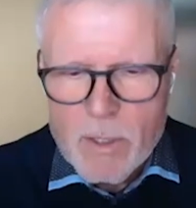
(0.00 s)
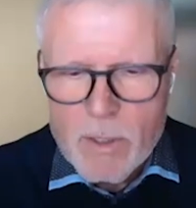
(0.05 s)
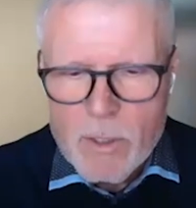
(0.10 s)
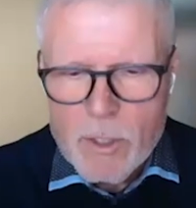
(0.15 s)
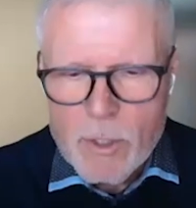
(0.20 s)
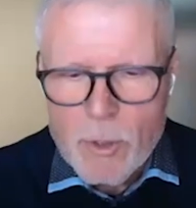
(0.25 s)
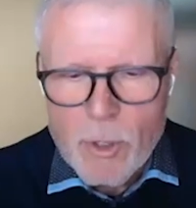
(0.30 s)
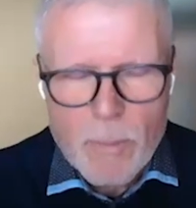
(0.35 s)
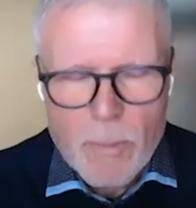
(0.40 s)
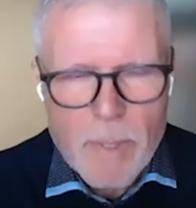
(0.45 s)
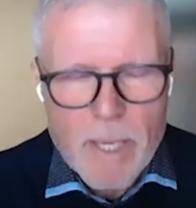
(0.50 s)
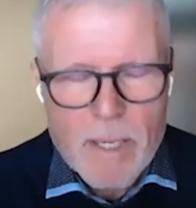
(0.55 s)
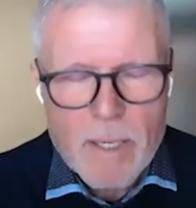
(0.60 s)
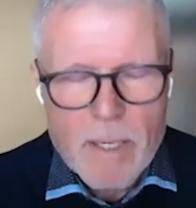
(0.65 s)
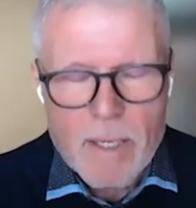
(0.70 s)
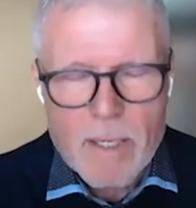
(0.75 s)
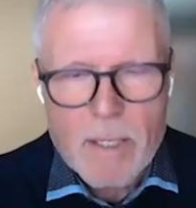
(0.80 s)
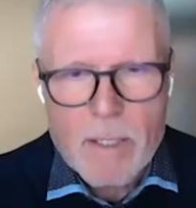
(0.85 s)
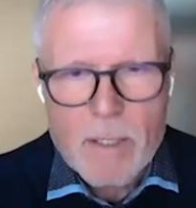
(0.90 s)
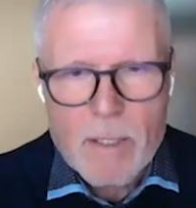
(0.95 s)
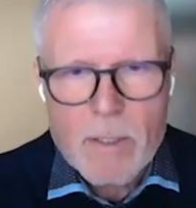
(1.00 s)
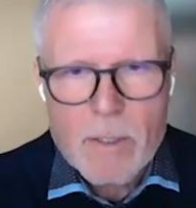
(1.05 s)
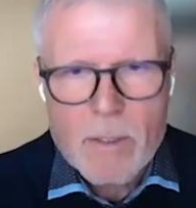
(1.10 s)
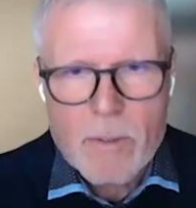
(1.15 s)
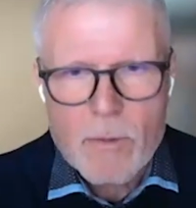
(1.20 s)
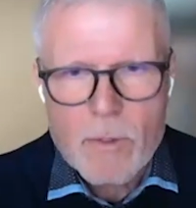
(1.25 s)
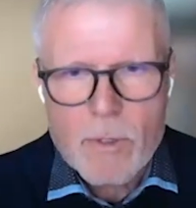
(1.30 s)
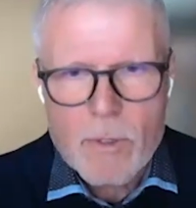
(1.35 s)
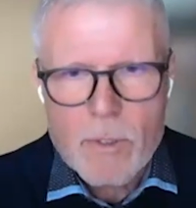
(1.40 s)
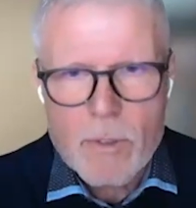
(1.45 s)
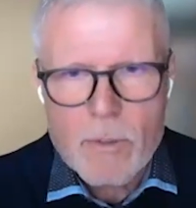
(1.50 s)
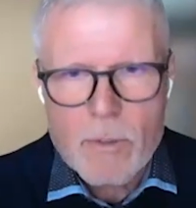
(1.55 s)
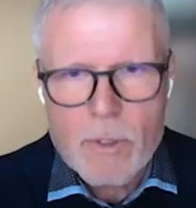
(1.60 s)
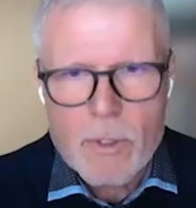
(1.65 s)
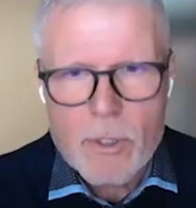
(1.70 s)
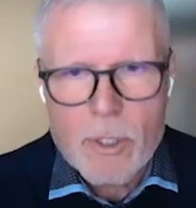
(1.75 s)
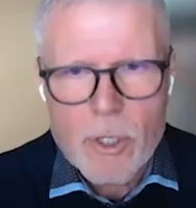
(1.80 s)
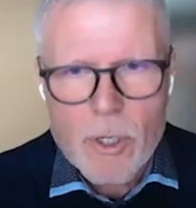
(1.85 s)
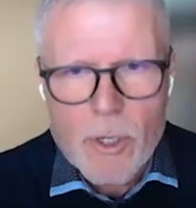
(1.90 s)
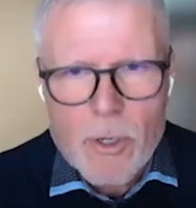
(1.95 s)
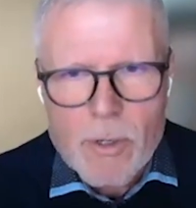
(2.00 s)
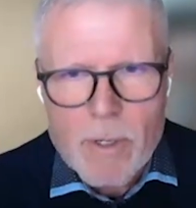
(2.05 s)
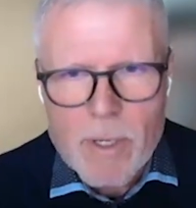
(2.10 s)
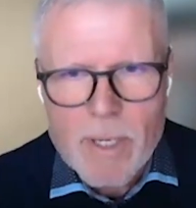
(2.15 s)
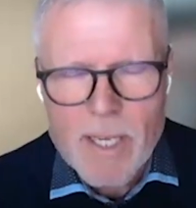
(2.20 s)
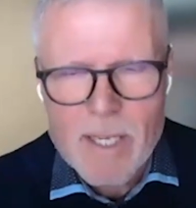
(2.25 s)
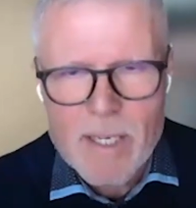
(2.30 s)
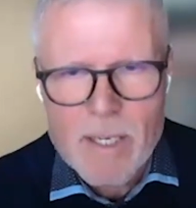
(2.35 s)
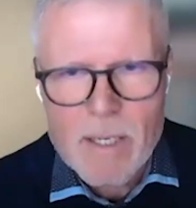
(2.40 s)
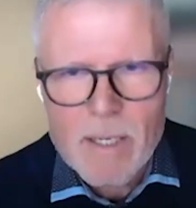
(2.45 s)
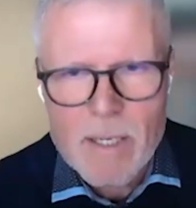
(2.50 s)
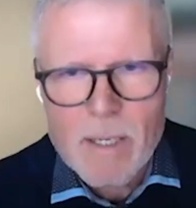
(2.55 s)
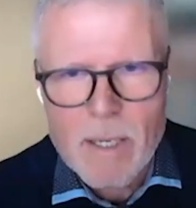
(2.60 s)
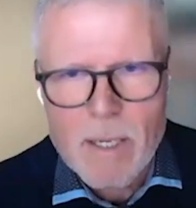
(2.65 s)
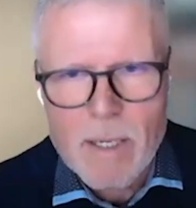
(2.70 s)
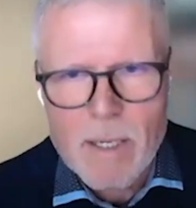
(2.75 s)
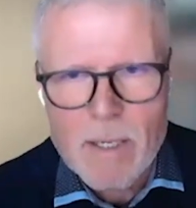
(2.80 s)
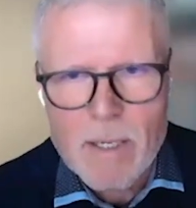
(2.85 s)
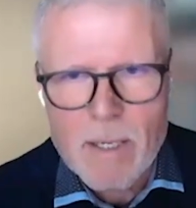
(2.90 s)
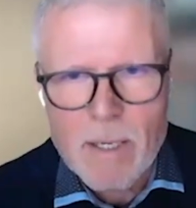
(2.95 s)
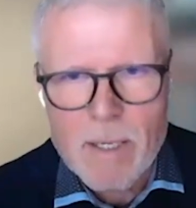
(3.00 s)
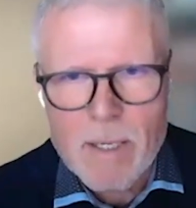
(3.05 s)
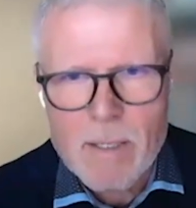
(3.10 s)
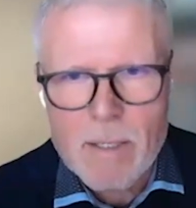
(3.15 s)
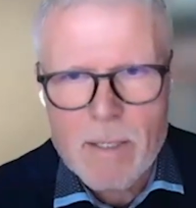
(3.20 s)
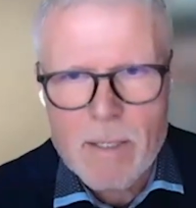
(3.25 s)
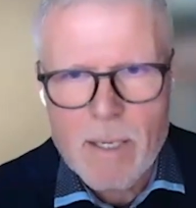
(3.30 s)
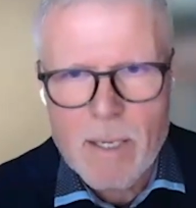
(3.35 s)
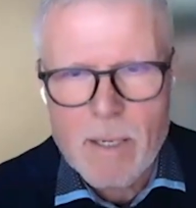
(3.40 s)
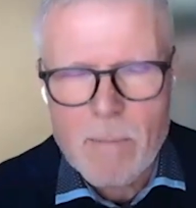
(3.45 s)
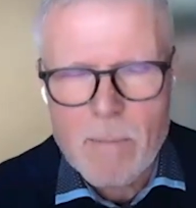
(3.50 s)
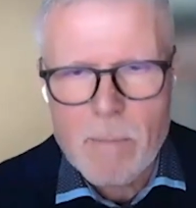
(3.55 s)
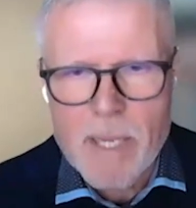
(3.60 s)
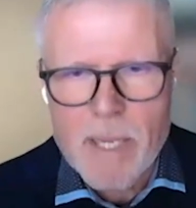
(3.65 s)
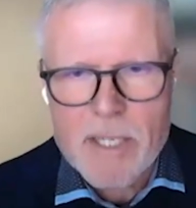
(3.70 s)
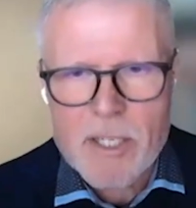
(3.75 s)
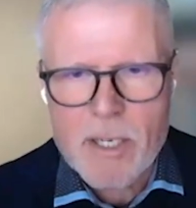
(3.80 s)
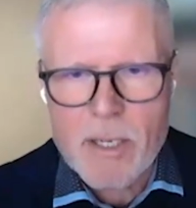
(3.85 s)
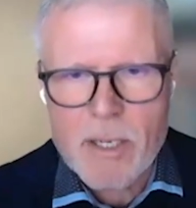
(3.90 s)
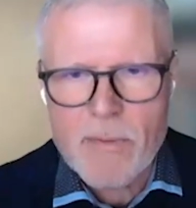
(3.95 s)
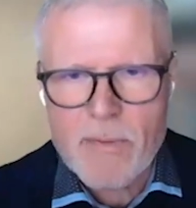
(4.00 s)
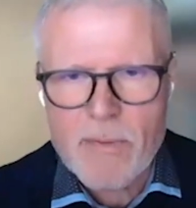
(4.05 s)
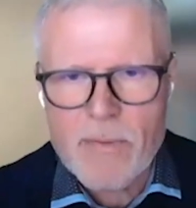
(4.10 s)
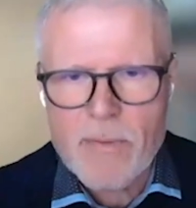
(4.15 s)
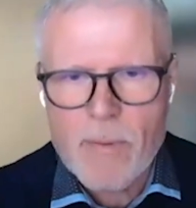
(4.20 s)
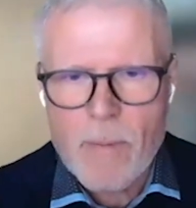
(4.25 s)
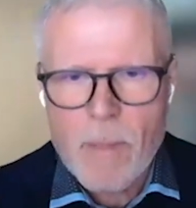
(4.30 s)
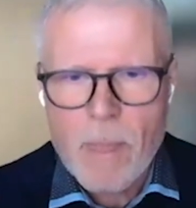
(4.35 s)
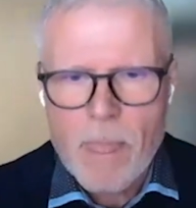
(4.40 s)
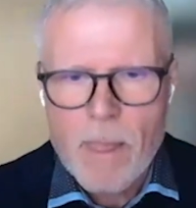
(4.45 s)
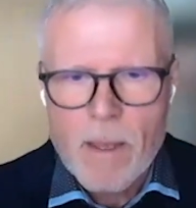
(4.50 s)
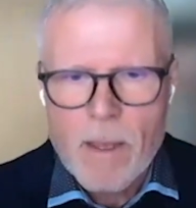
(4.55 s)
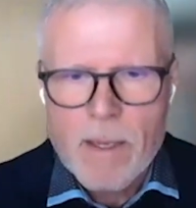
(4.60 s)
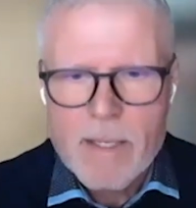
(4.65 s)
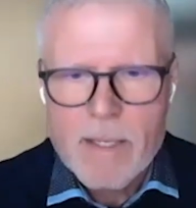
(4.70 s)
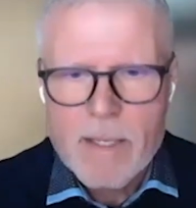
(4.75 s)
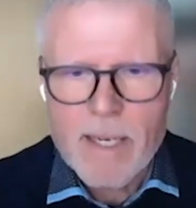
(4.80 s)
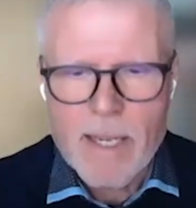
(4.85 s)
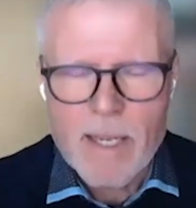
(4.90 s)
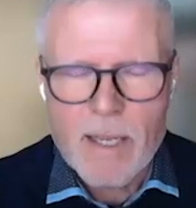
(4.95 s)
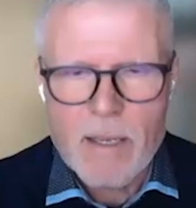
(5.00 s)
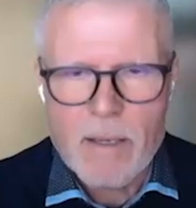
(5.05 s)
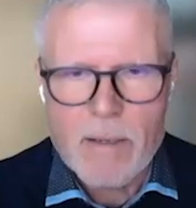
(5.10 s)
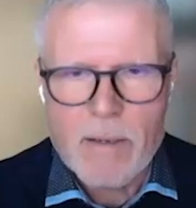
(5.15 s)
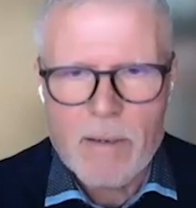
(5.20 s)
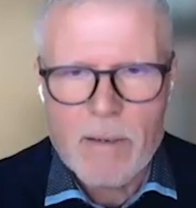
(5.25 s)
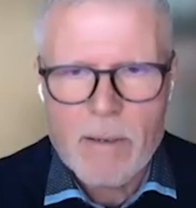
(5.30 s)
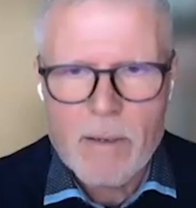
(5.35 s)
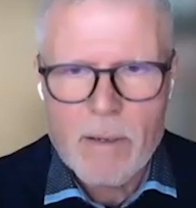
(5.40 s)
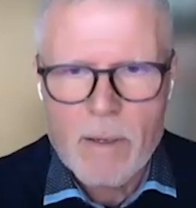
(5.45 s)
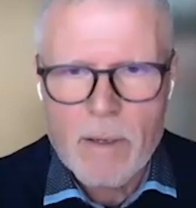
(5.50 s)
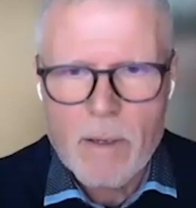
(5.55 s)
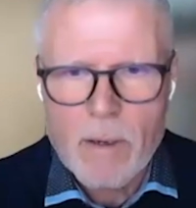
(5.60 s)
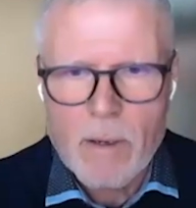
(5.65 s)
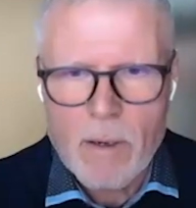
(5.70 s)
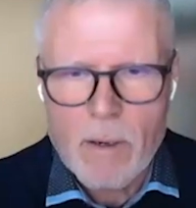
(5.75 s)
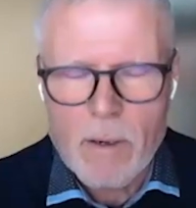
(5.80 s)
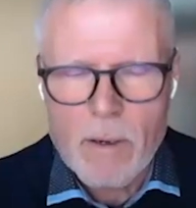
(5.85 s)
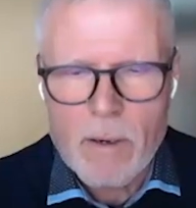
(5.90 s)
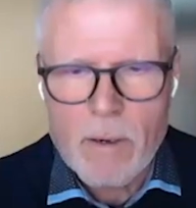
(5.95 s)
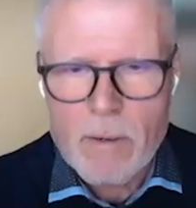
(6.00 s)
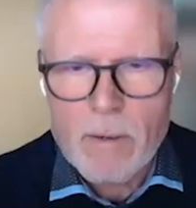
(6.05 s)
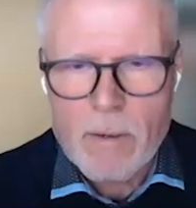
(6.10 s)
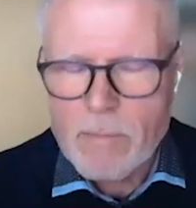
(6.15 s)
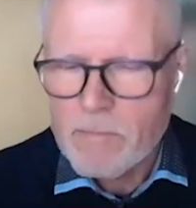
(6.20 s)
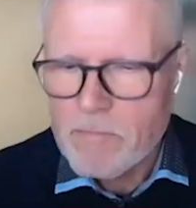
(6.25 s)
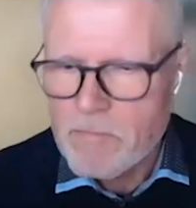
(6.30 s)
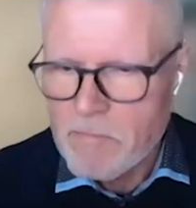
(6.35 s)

to upend that, to turn that massive tanker or